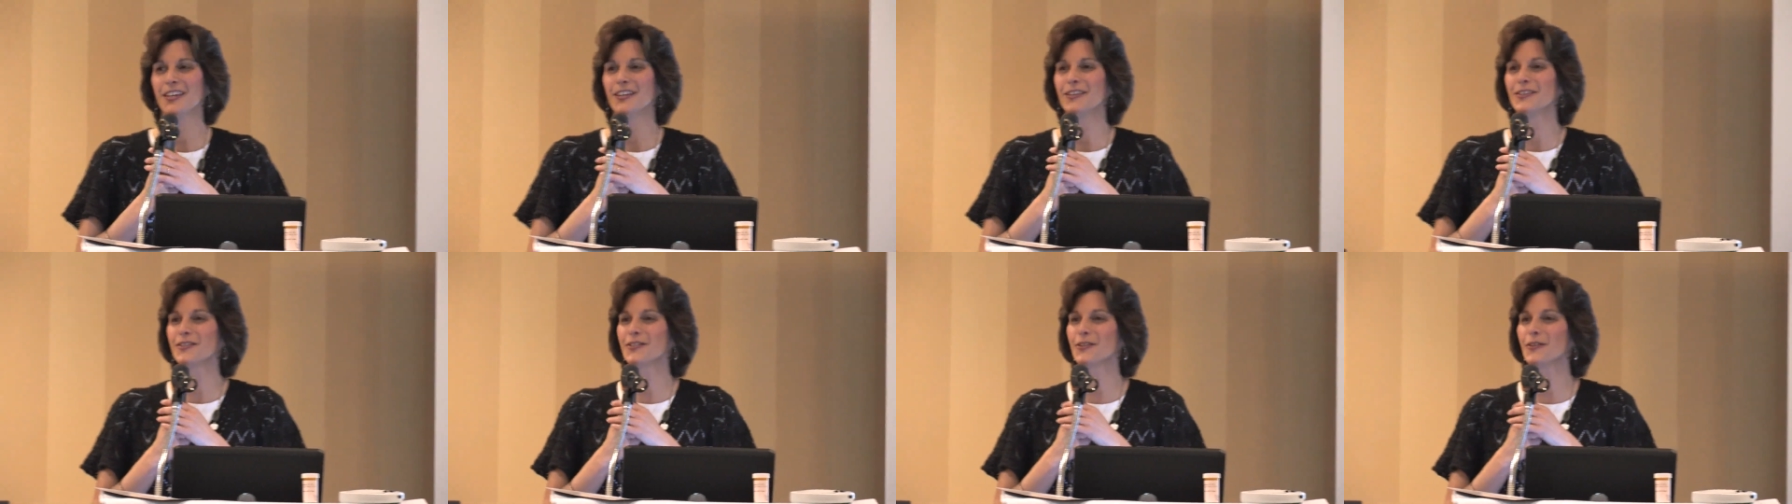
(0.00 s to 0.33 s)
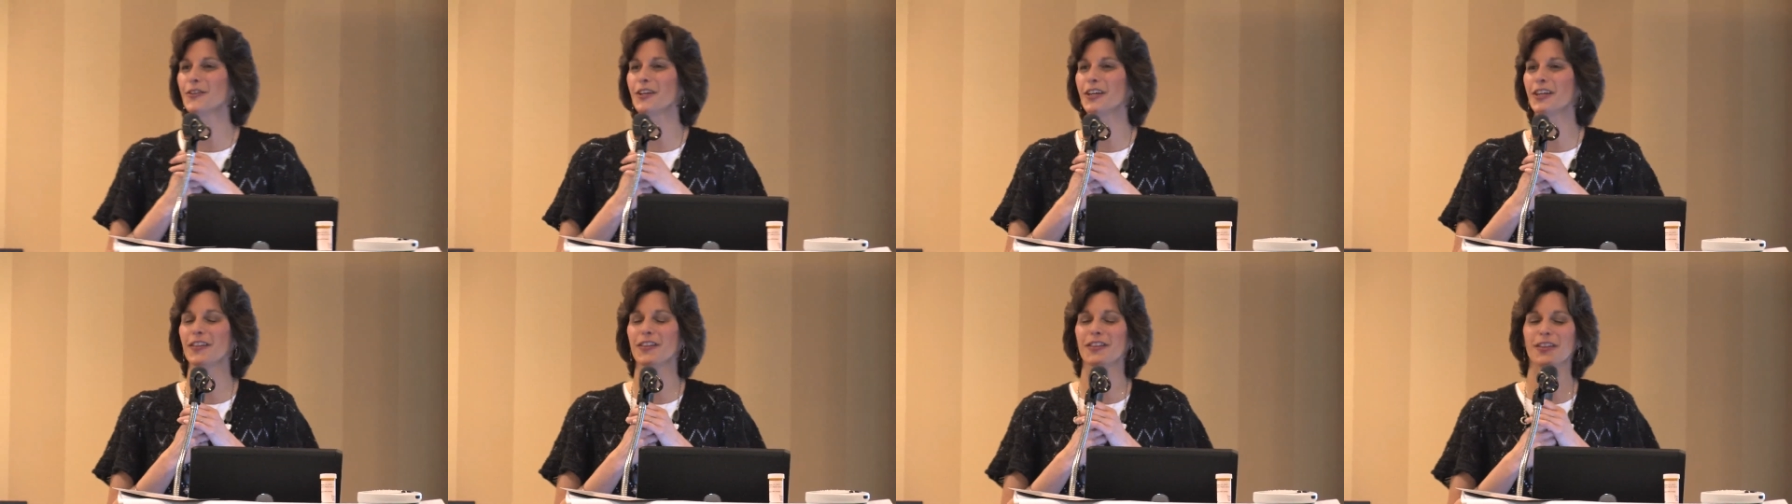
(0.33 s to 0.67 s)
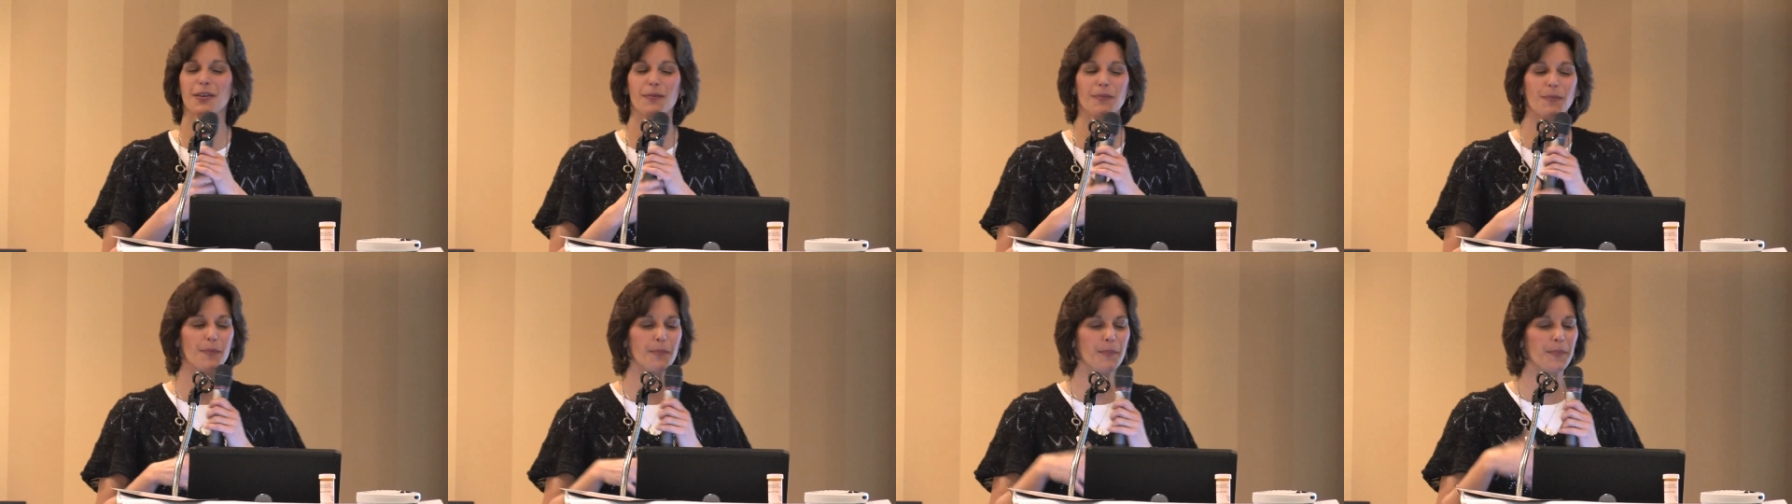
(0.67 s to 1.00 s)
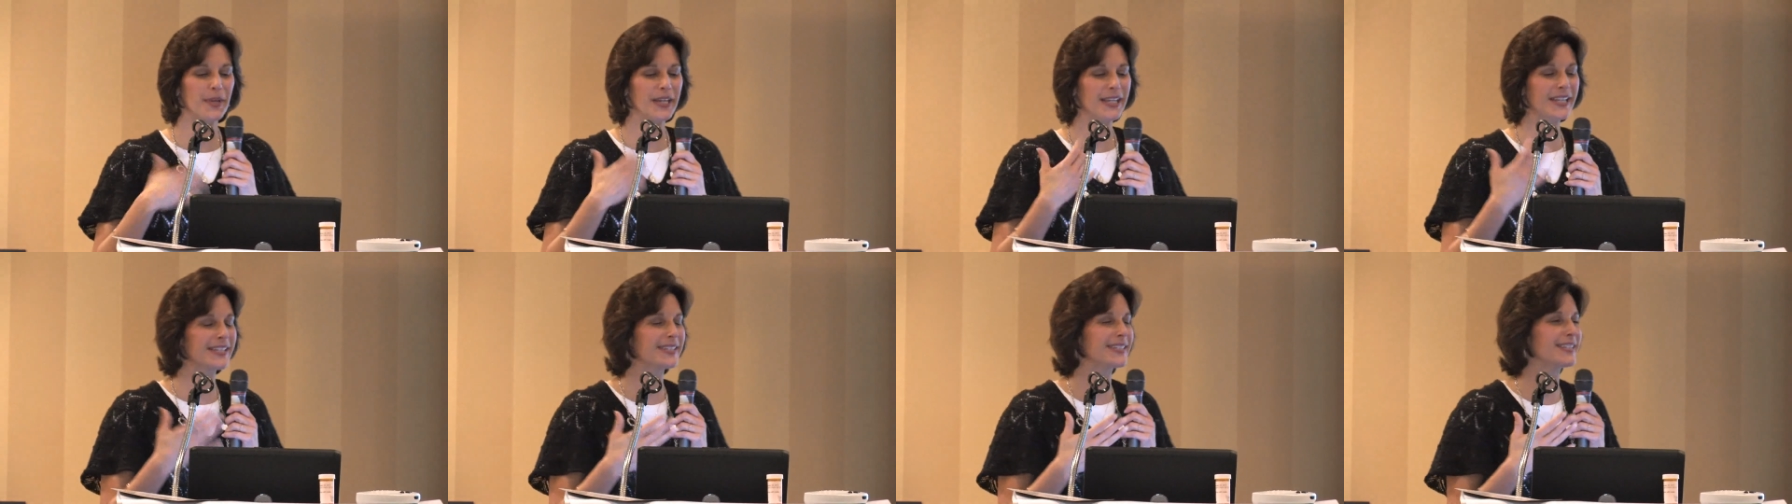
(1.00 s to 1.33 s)
So the
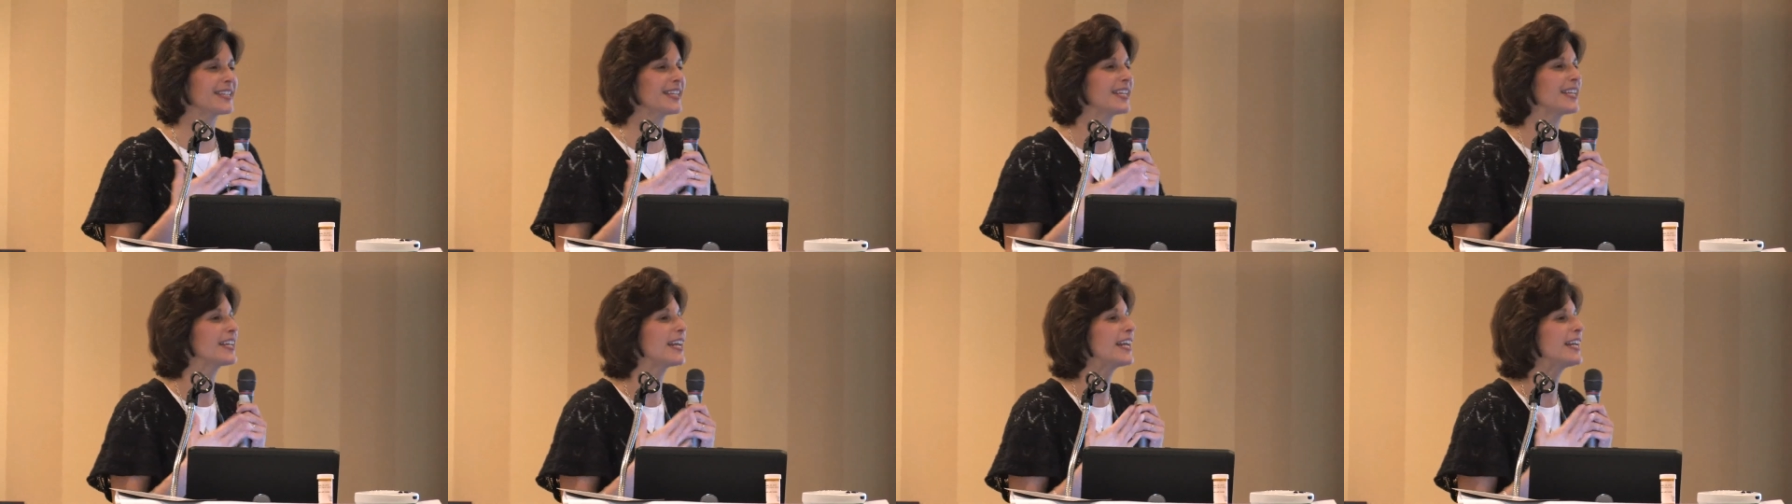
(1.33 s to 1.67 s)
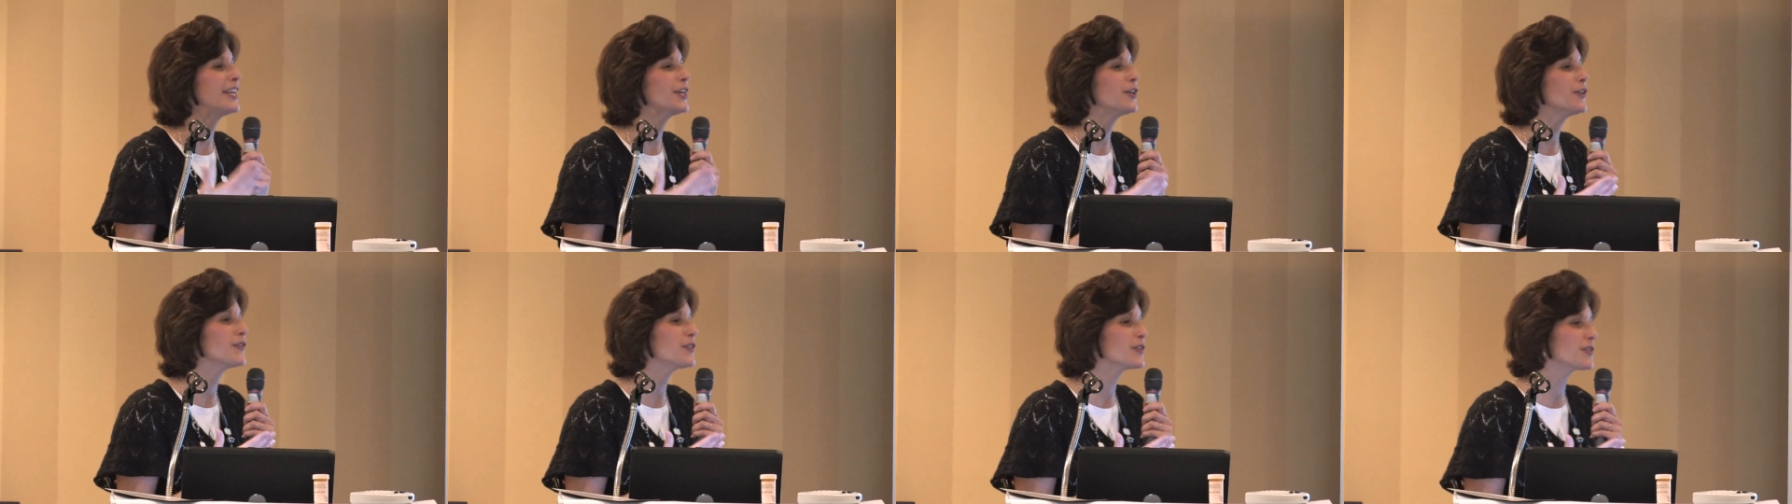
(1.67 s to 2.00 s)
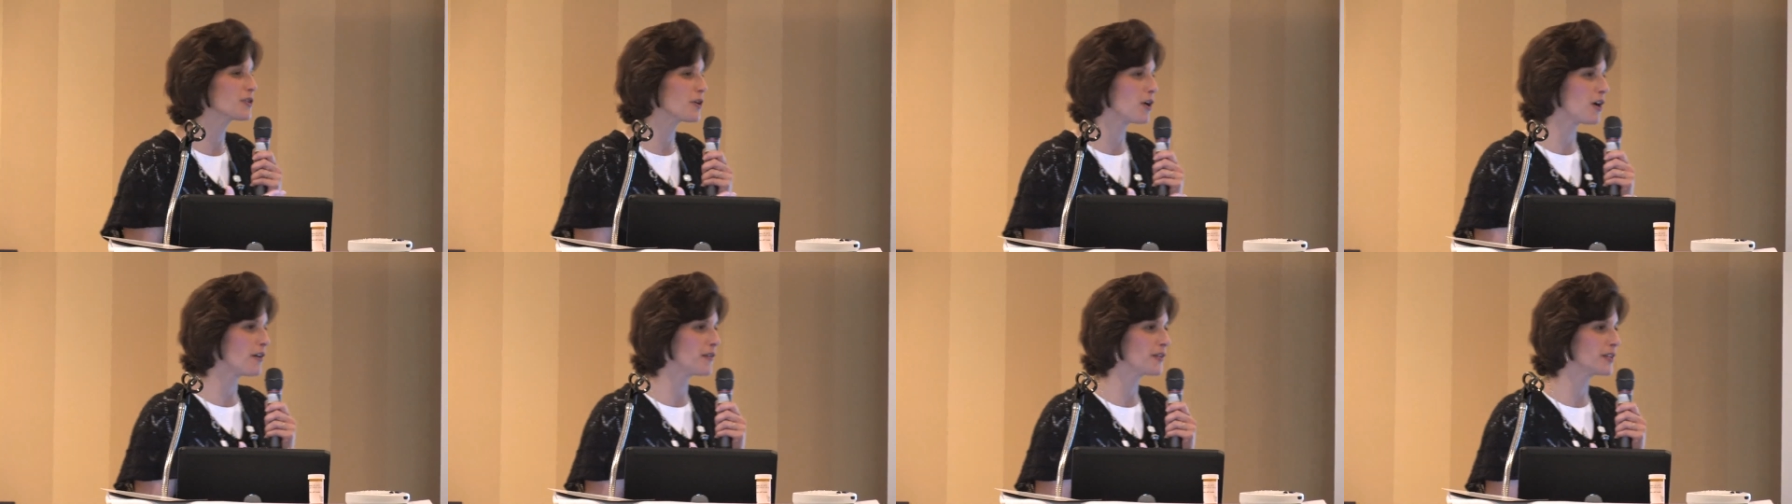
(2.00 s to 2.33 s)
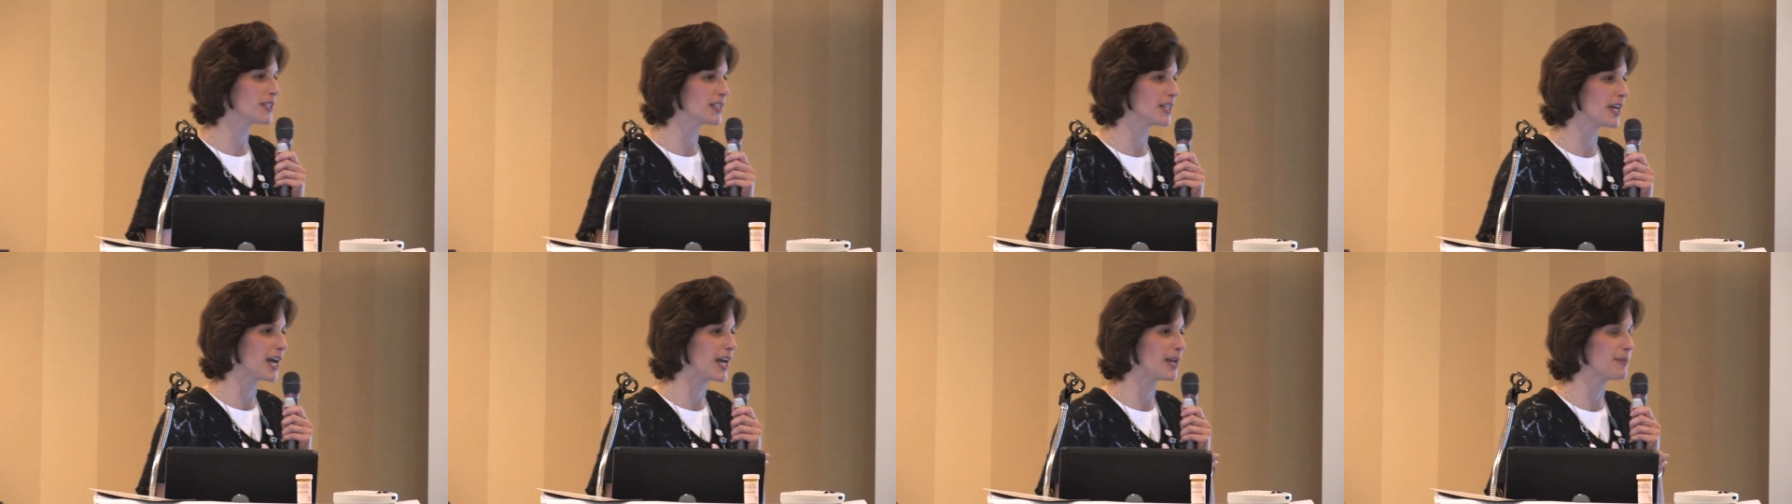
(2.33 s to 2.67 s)
biggest thing, and I hear this all the
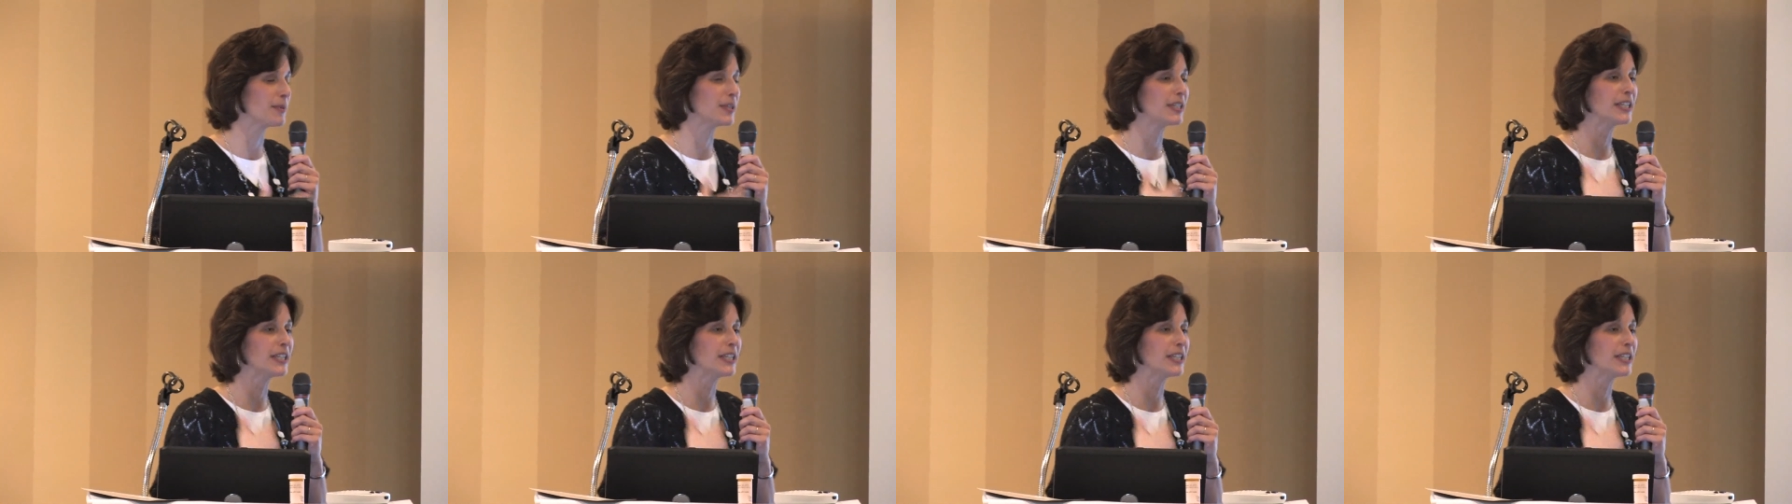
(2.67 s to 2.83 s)
time,